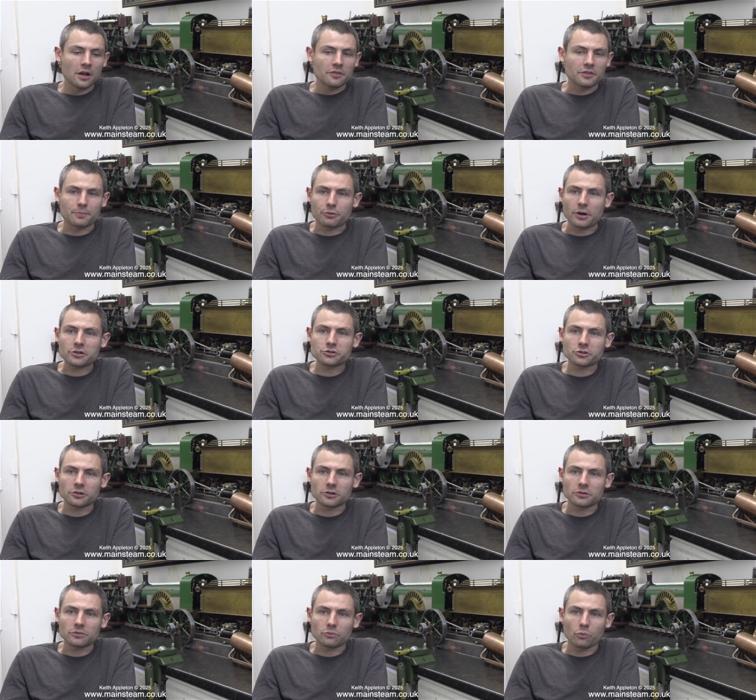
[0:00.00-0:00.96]
the
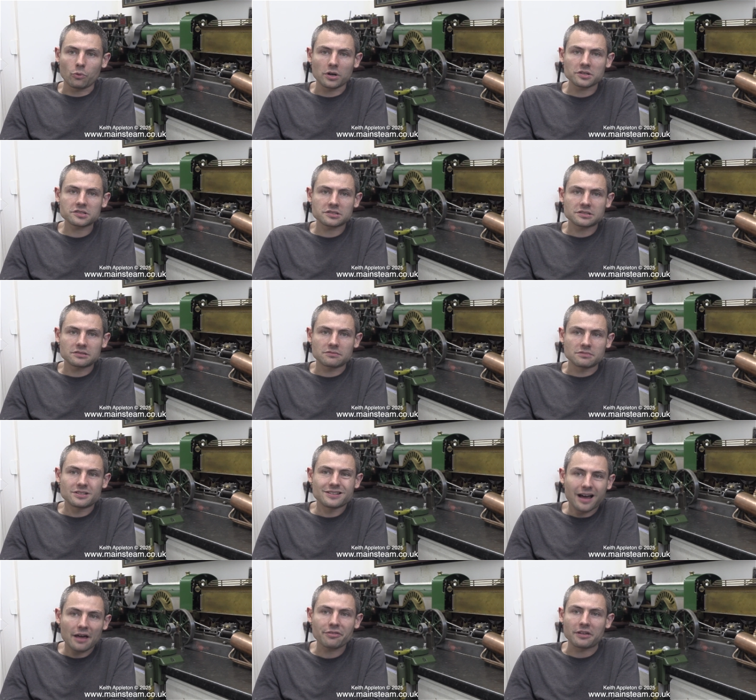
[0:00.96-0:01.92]
pressure was
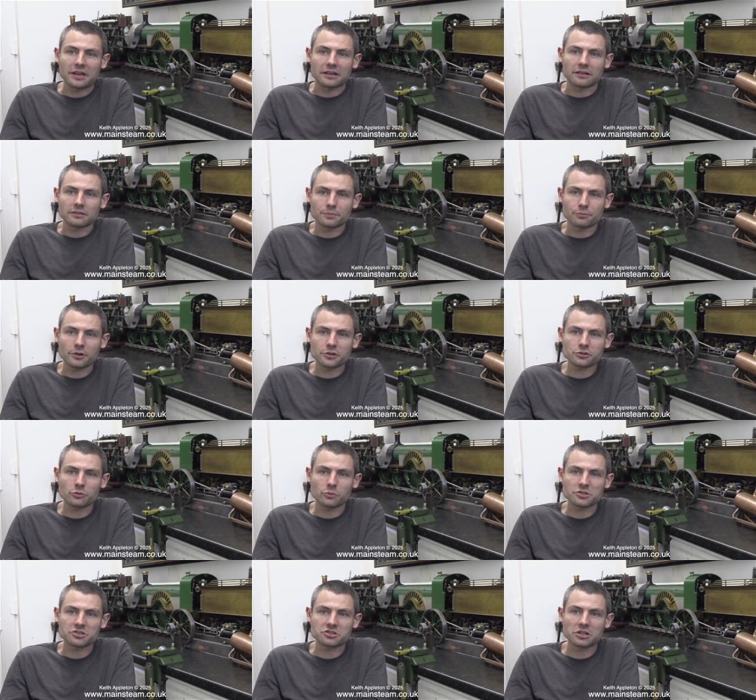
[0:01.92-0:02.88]
nothing. The pressure
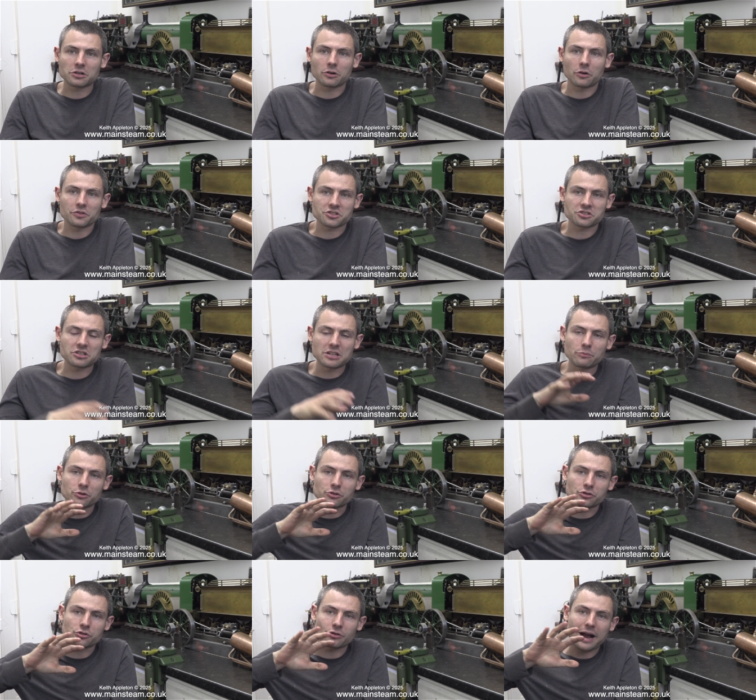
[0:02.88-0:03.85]
was zero. The steam
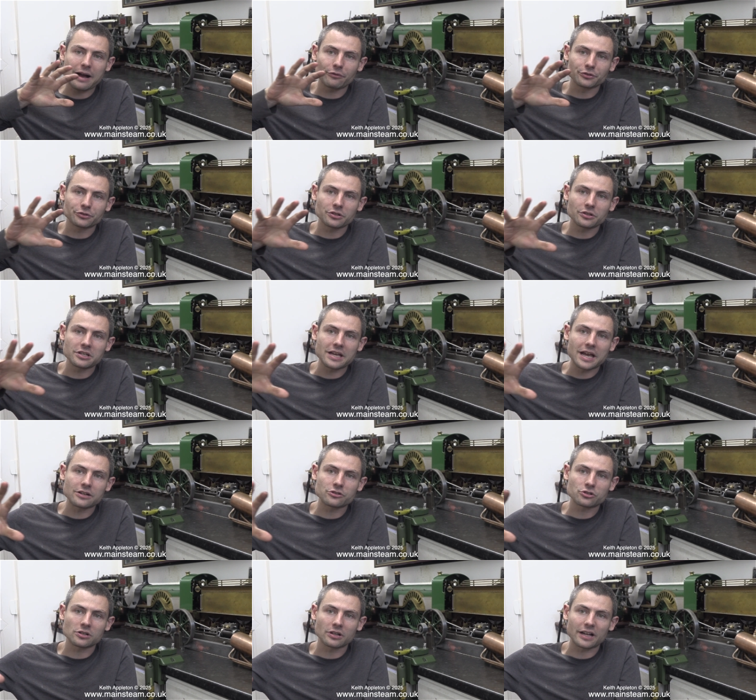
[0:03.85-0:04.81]
would travel to the
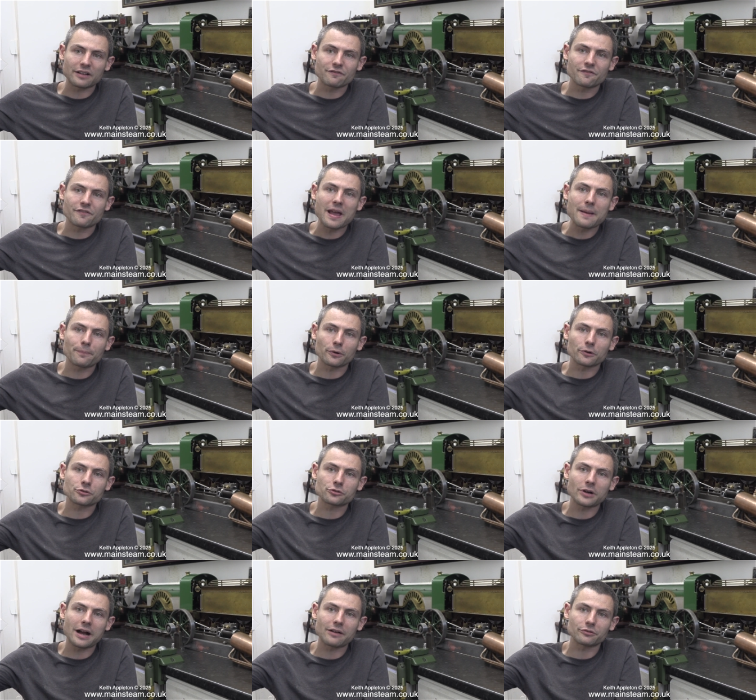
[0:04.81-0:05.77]
engine like vapor
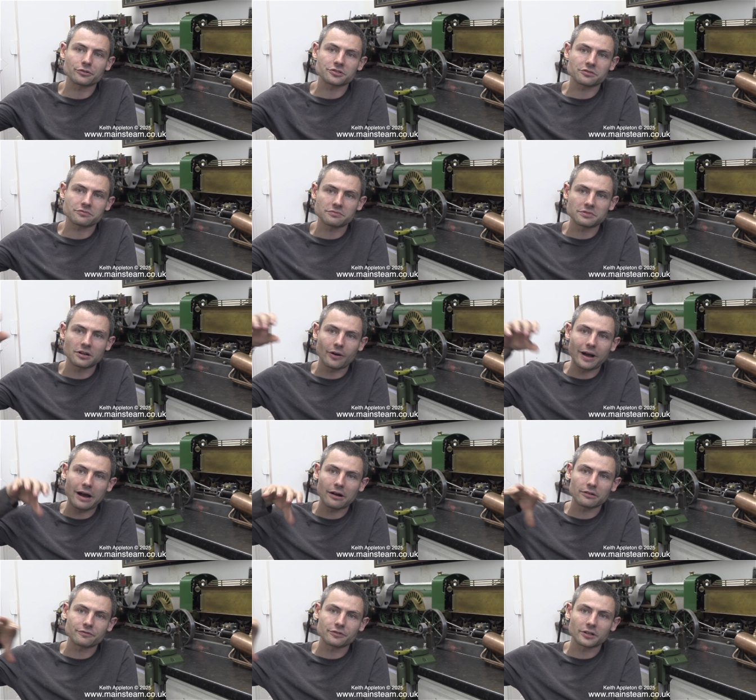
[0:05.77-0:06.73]
travels,
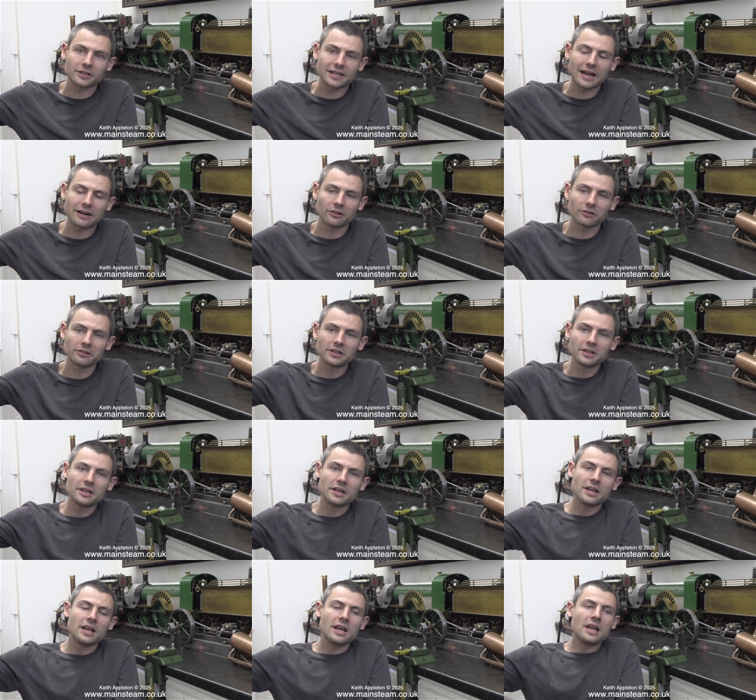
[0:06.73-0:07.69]
out of your kettle.
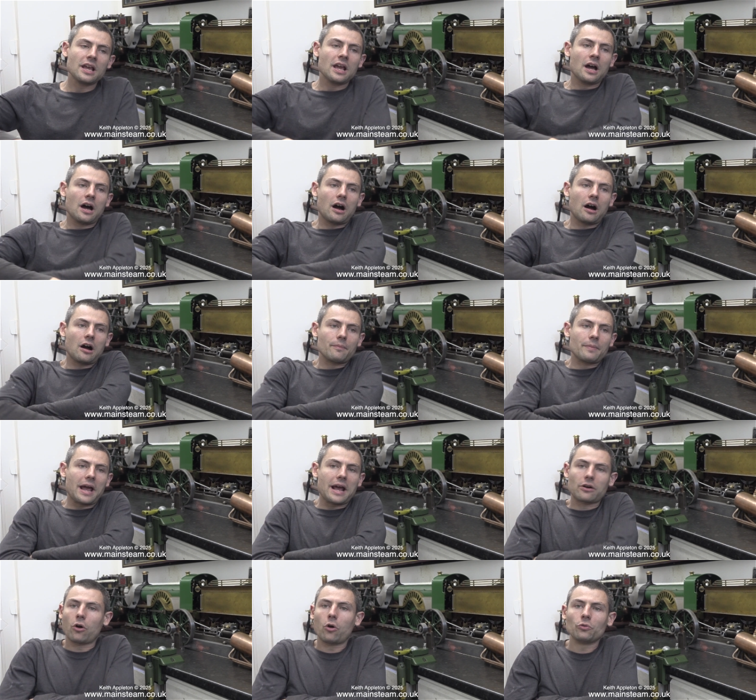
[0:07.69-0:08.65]

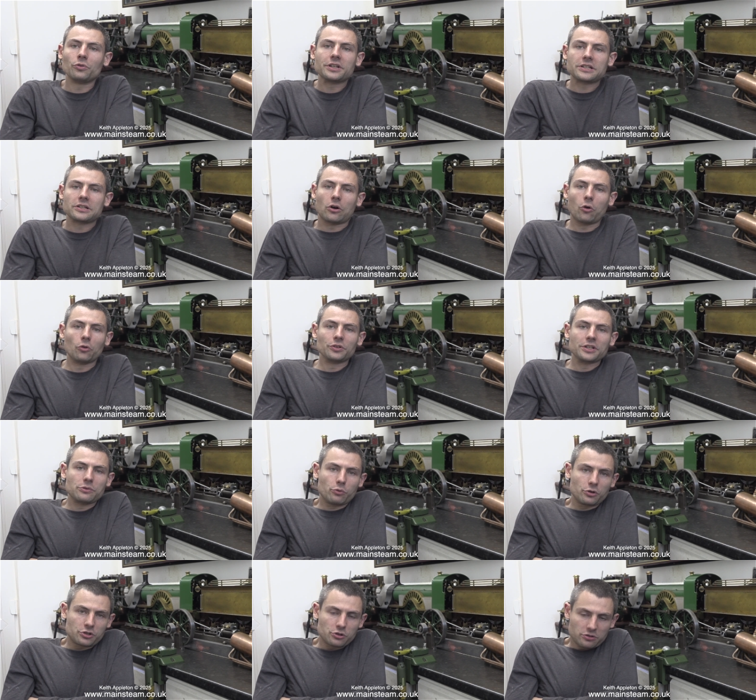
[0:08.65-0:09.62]
And only
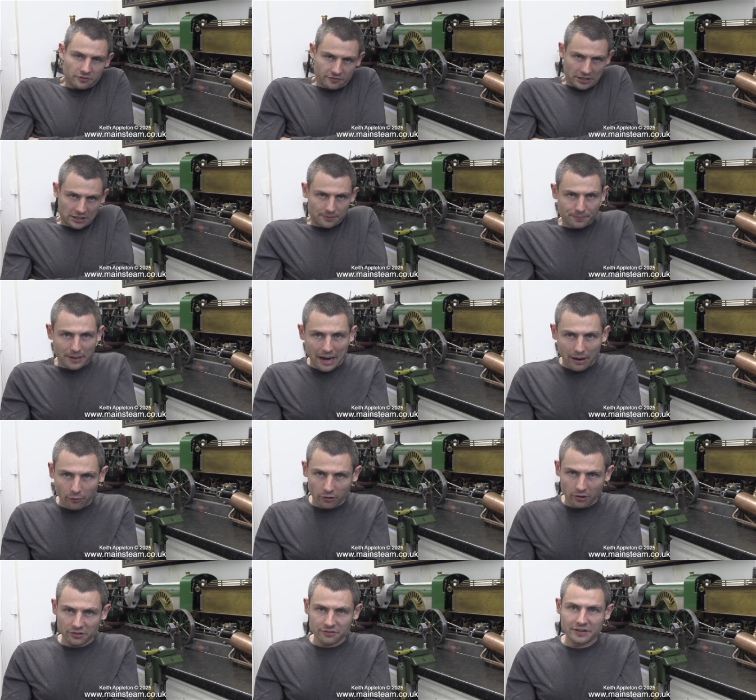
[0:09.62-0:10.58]
would you develop
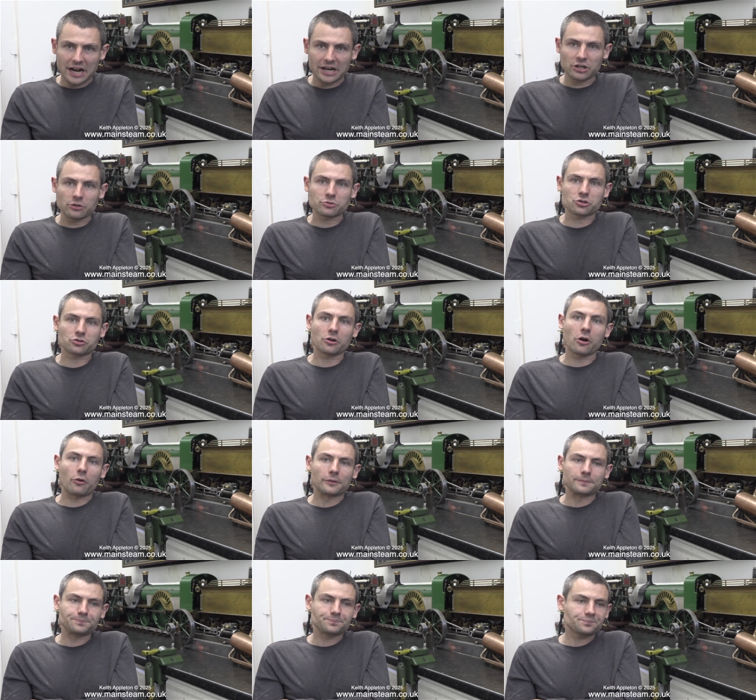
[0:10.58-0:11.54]
power on the vacuum
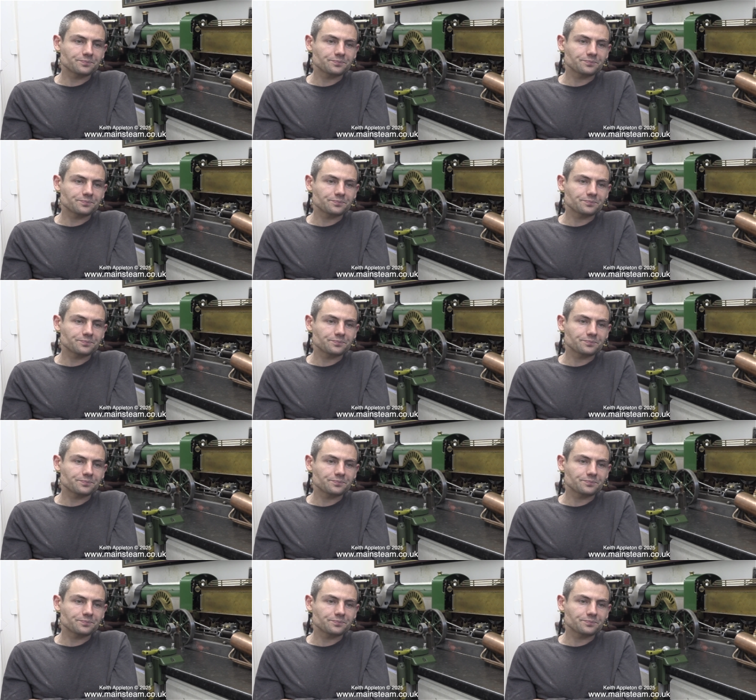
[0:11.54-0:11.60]
stroke.